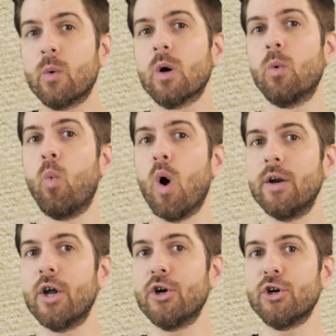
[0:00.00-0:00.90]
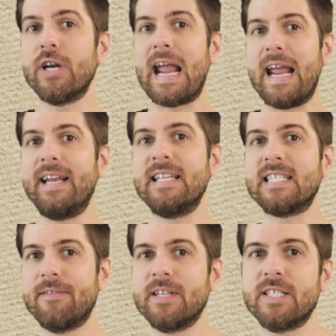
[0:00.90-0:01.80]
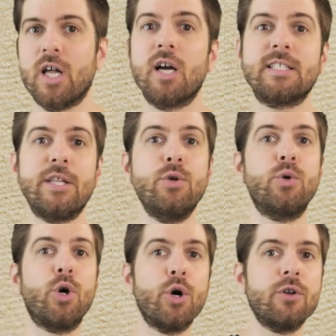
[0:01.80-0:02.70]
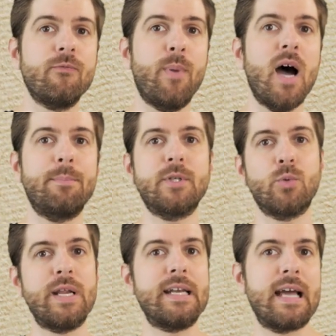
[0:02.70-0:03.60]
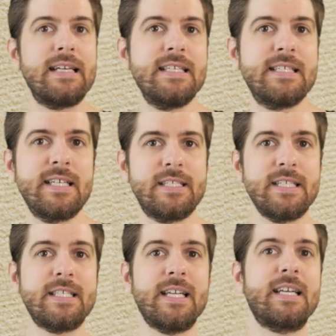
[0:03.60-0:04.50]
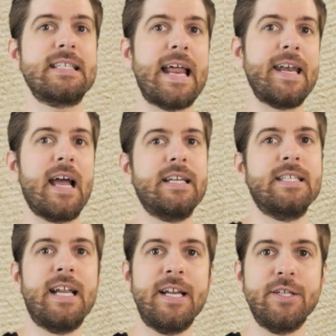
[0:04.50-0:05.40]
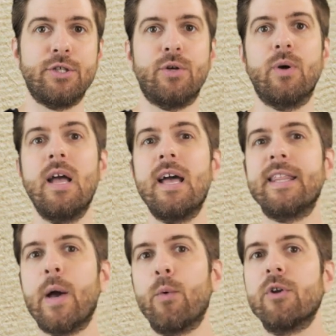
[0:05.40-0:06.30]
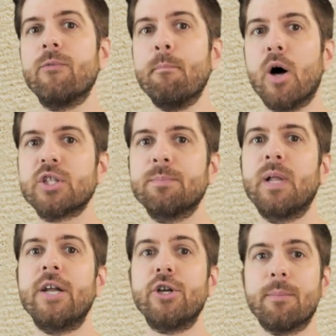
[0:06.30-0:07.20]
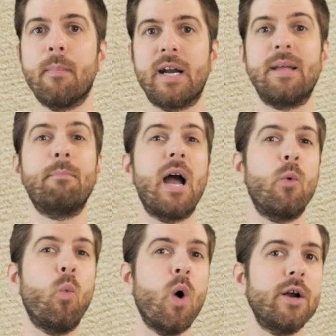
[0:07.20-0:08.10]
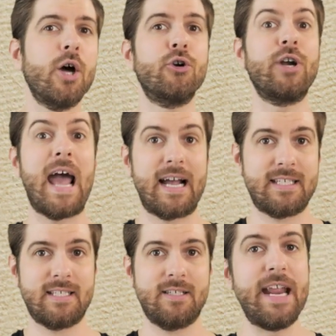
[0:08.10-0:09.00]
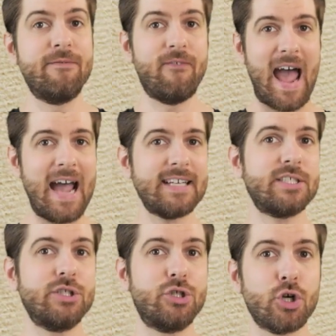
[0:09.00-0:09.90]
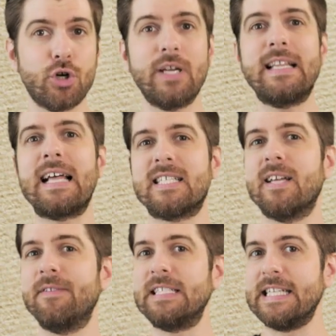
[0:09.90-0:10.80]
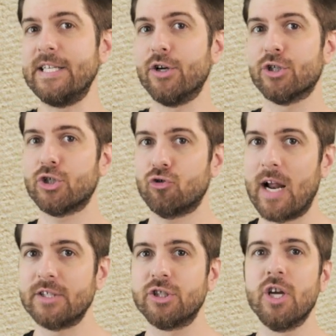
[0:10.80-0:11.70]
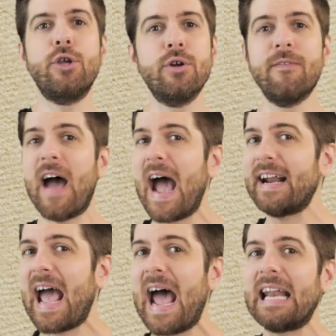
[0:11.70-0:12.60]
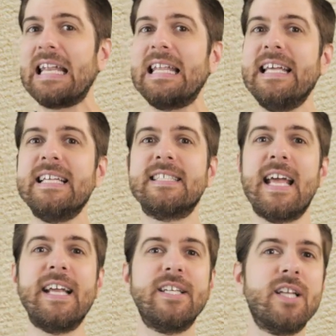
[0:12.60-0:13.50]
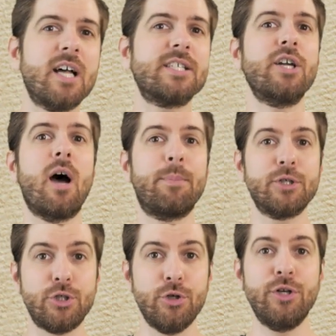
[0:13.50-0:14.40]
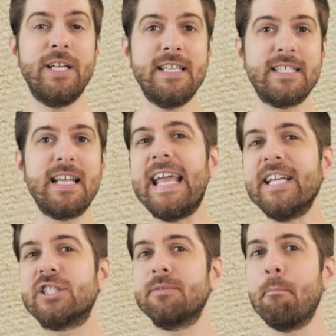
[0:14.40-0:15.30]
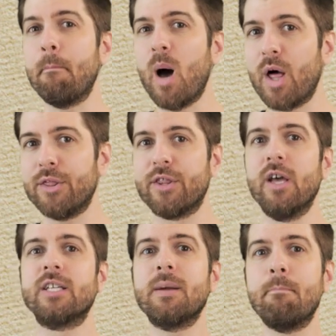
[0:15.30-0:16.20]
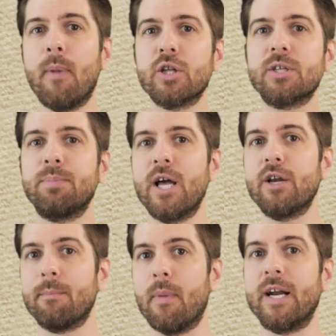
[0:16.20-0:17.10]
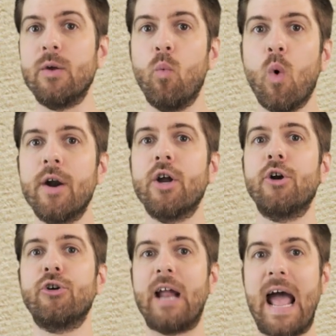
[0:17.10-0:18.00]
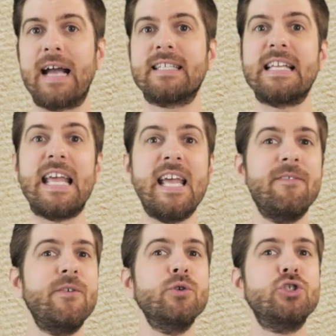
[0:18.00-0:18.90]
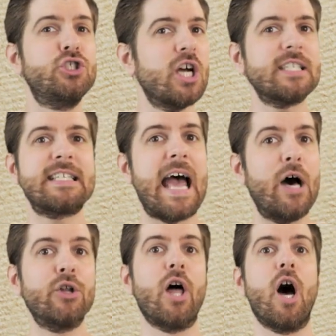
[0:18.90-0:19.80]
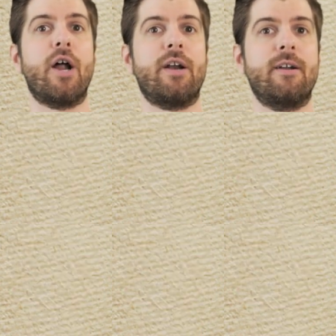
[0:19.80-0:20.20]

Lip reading: were 187 stocks that you could have bought between 1966 and 1982 that would have multiplied your money by 100x. In fact, during that 17-year stretch, you'd have had at least a dozen opportunities each month to multiply your money 100x if you just held on.